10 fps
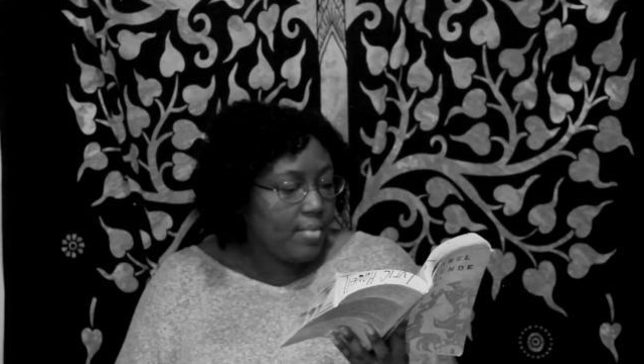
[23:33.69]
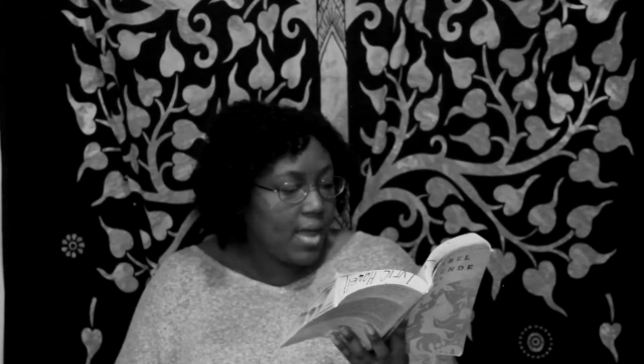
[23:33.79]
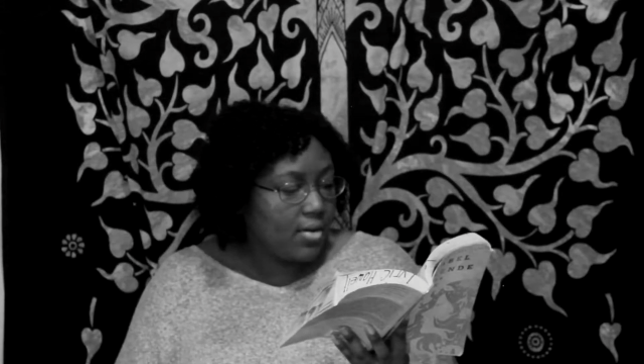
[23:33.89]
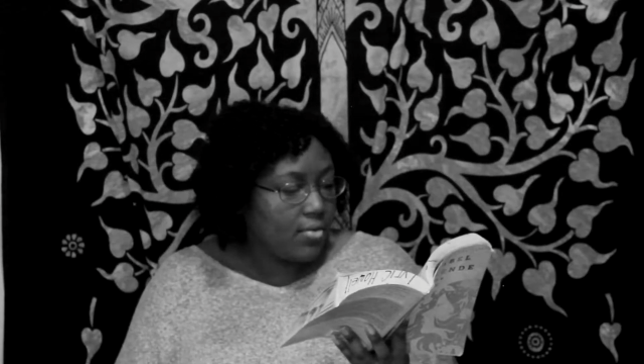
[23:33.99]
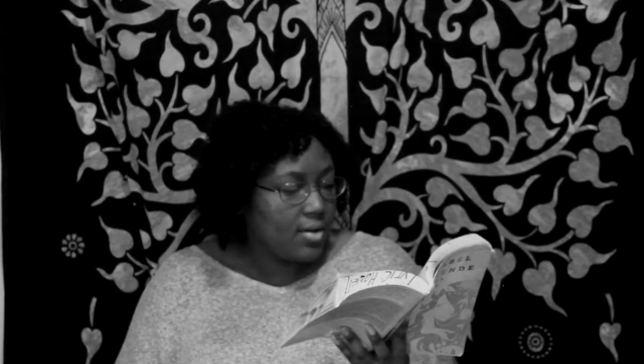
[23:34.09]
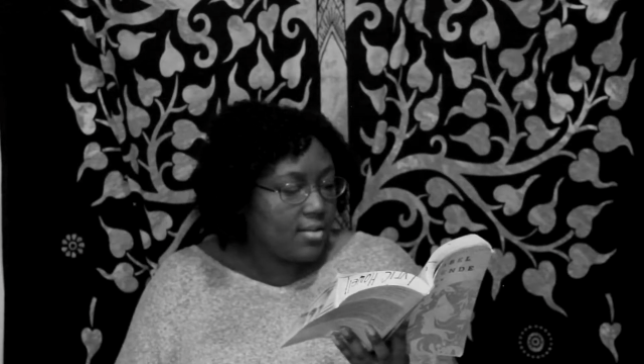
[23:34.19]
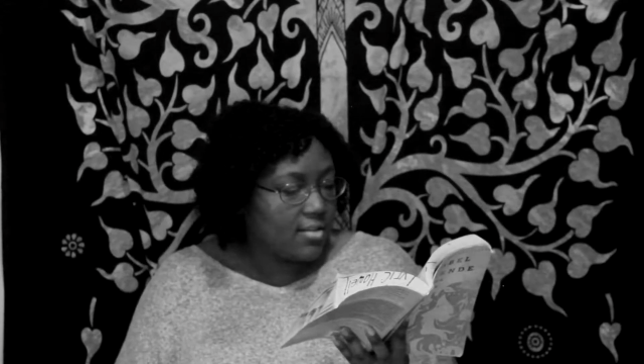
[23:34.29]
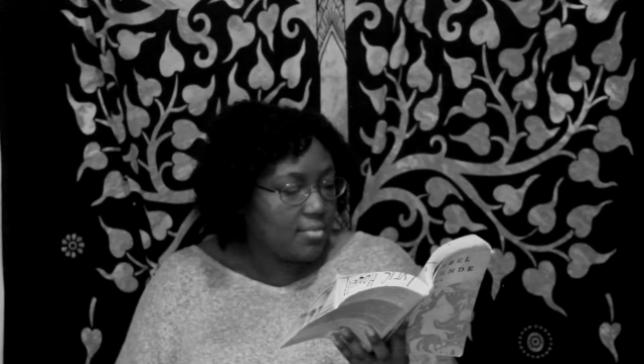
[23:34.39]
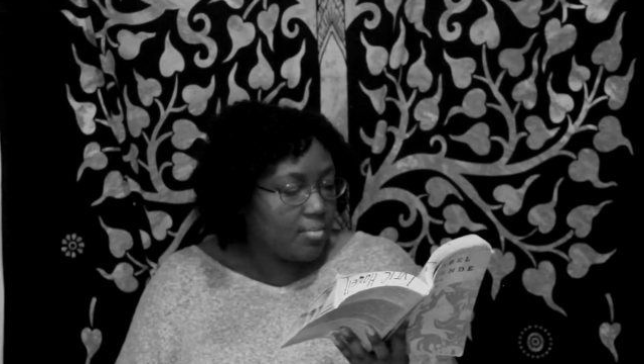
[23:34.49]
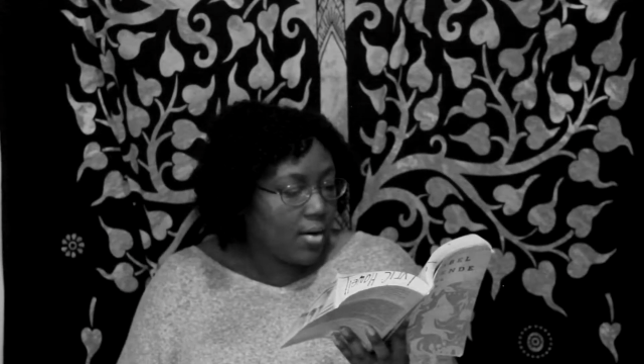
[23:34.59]
had agreed to
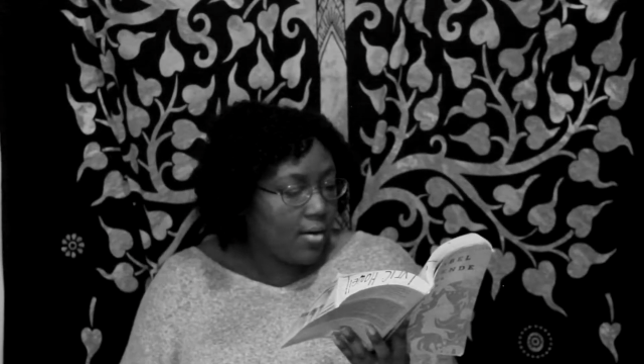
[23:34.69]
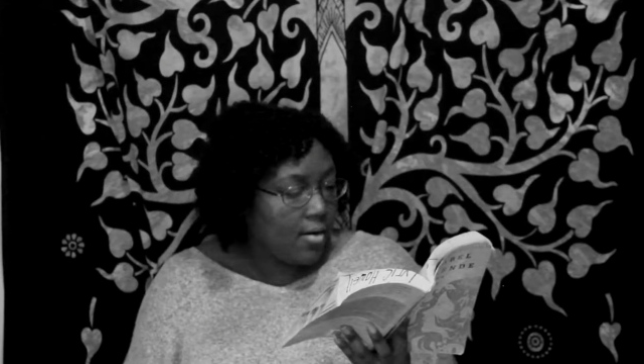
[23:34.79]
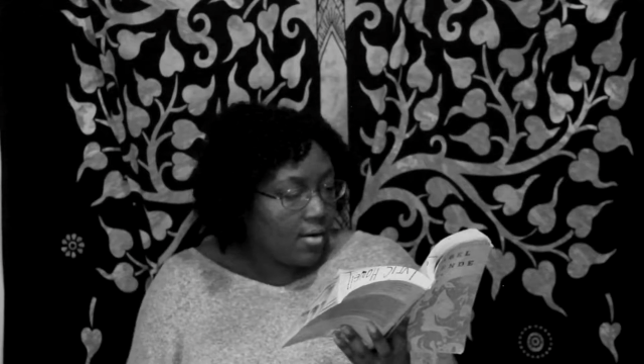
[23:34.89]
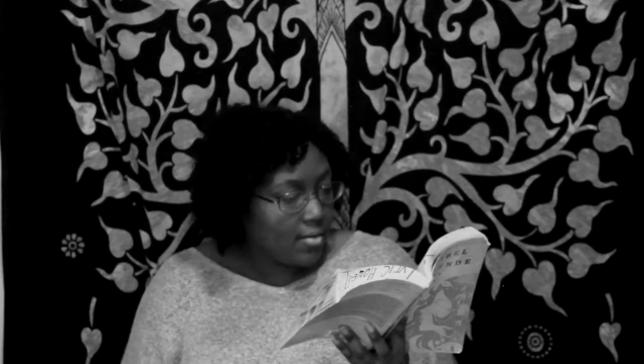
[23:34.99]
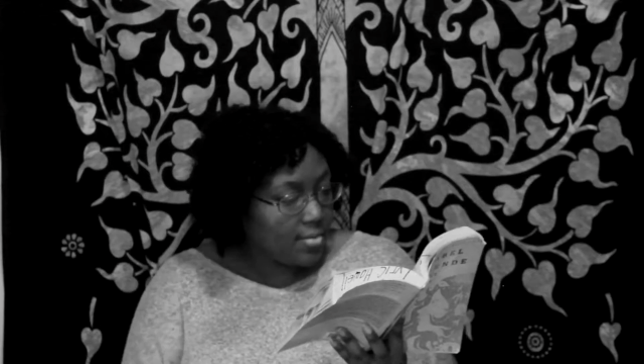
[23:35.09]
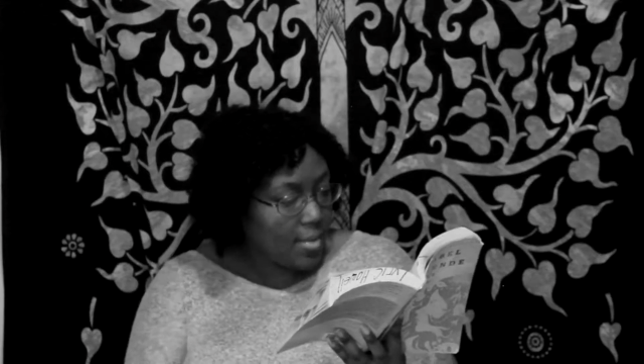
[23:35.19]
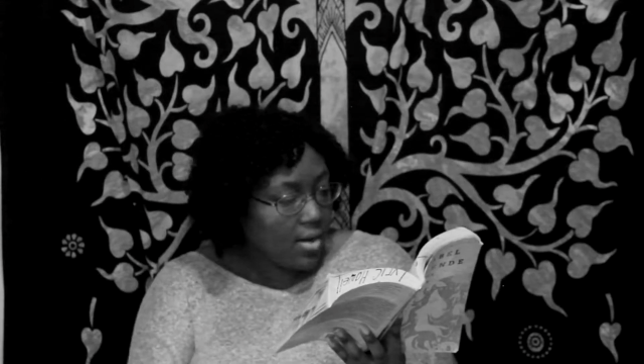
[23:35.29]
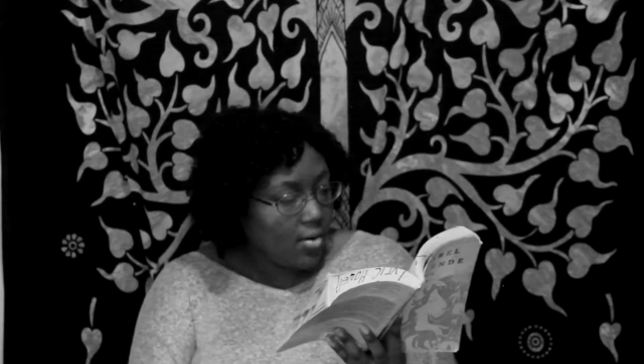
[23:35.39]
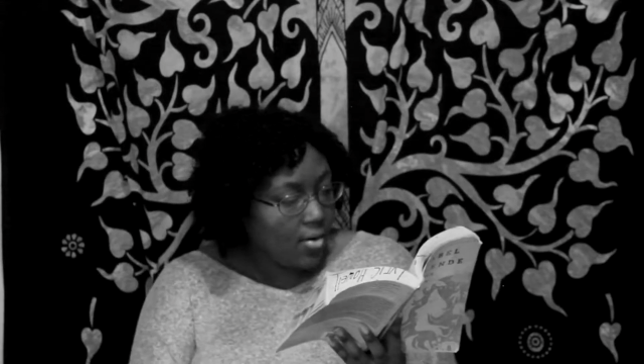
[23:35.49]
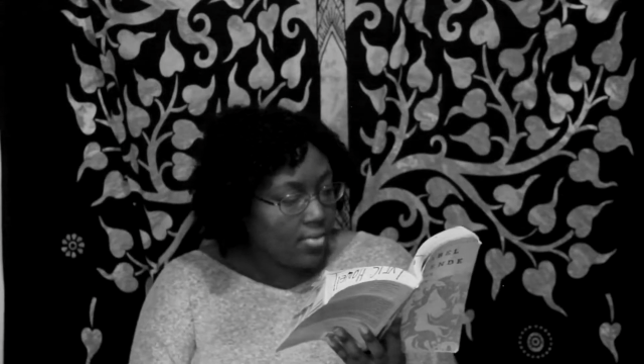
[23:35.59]

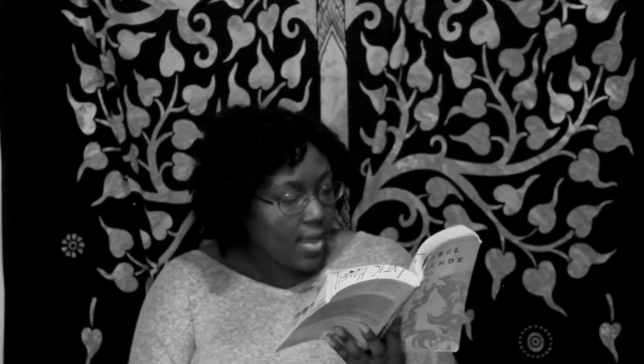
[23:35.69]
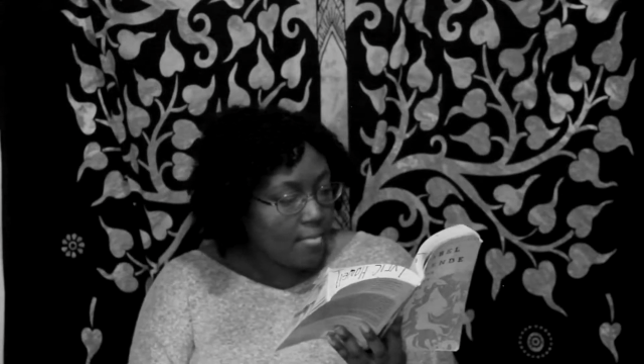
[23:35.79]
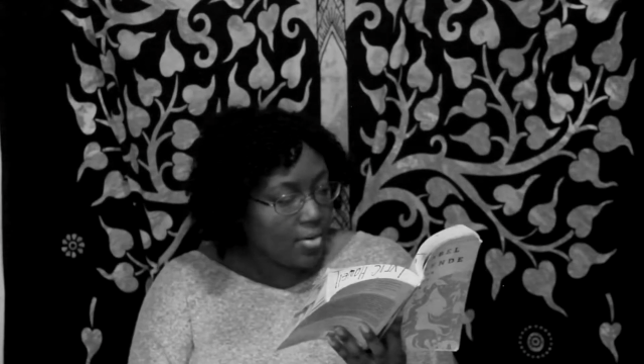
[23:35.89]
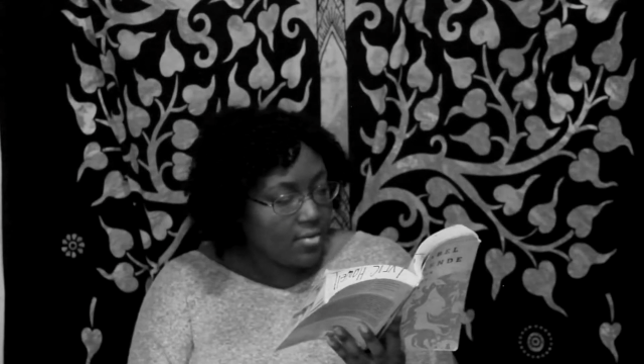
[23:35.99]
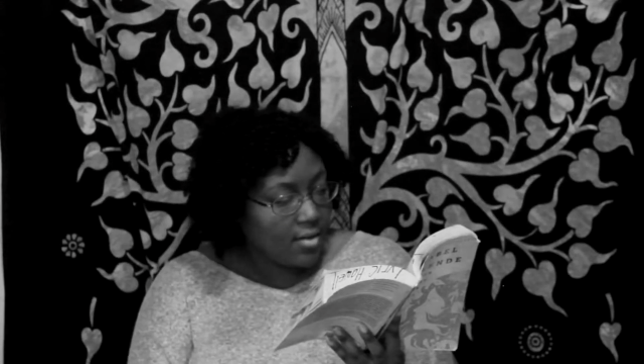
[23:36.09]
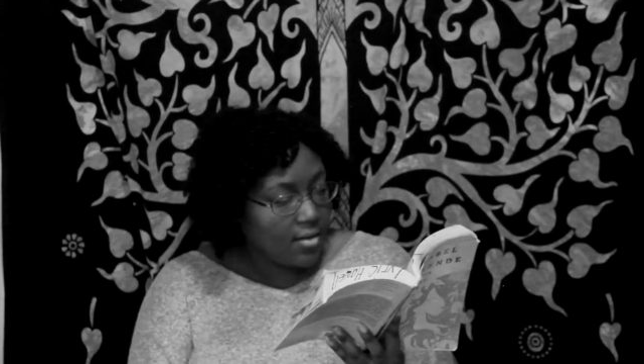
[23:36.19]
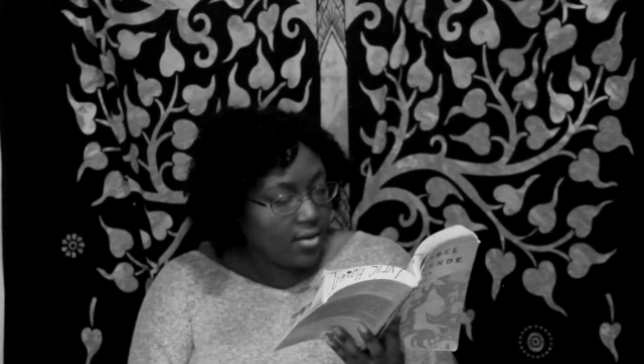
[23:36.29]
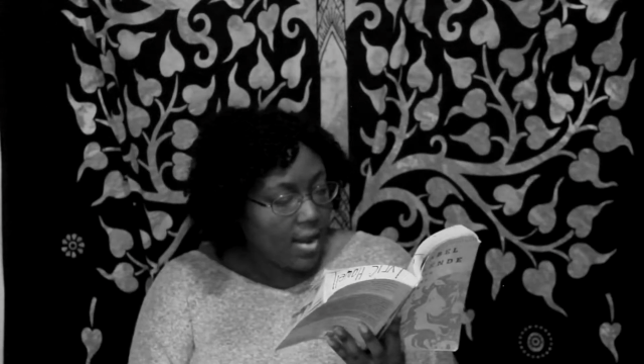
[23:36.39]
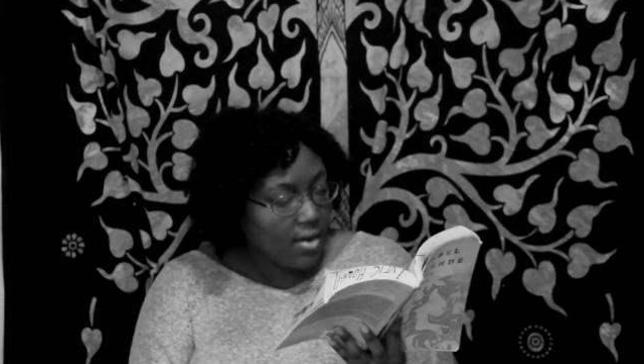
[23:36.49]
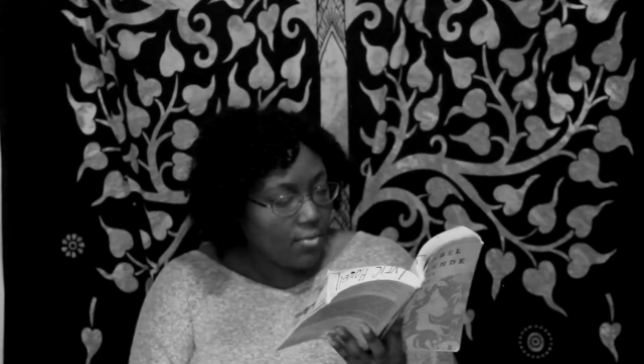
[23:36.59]
spare her that
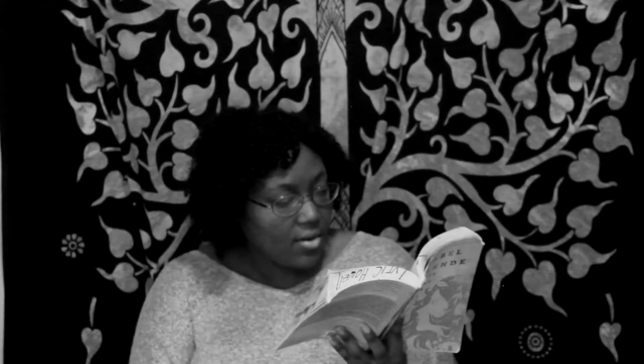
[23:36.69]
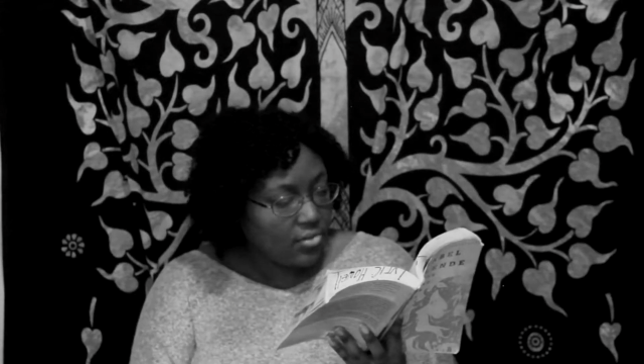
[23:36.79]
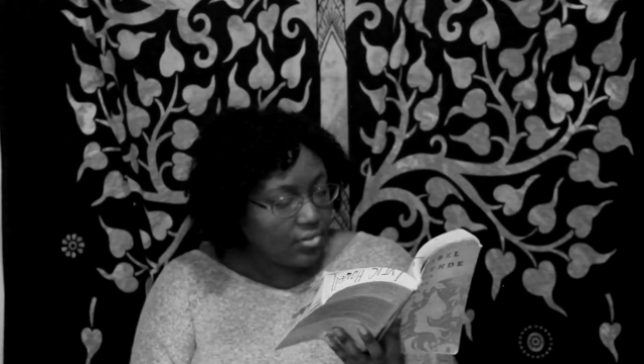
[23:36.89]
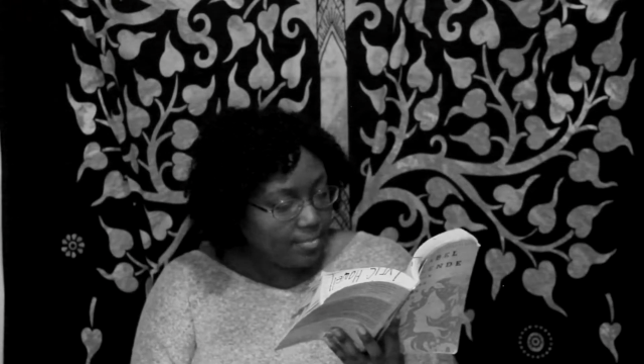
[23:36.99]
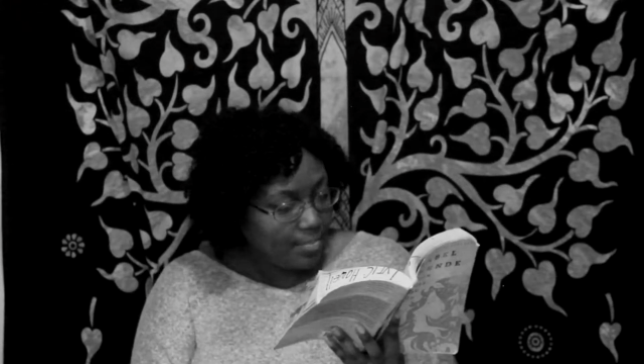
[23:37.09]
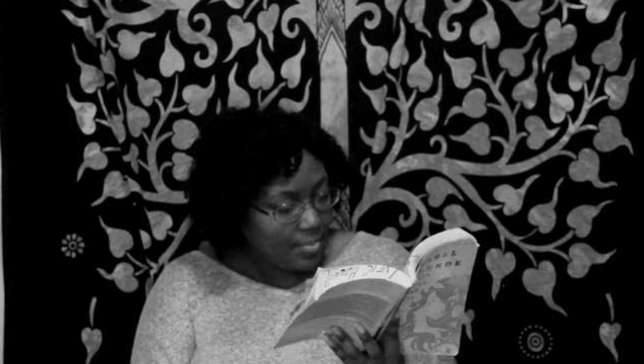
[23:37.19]
particular anguish.